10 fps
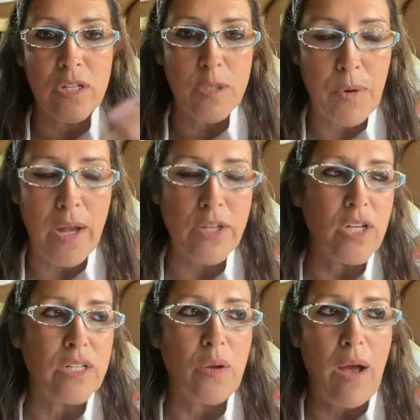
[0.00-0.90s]
this
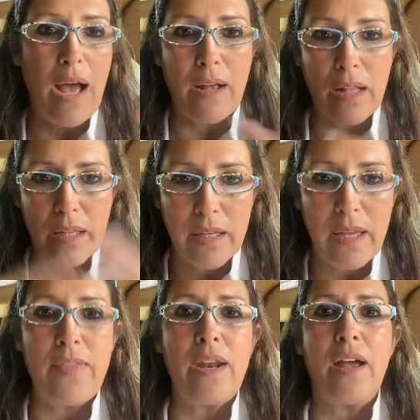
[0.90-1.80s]
project. So
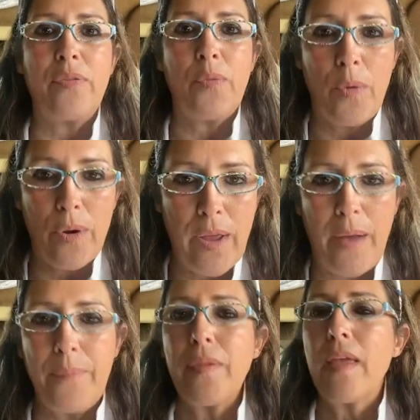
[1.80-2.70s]
in the Ninth Ward, yeah.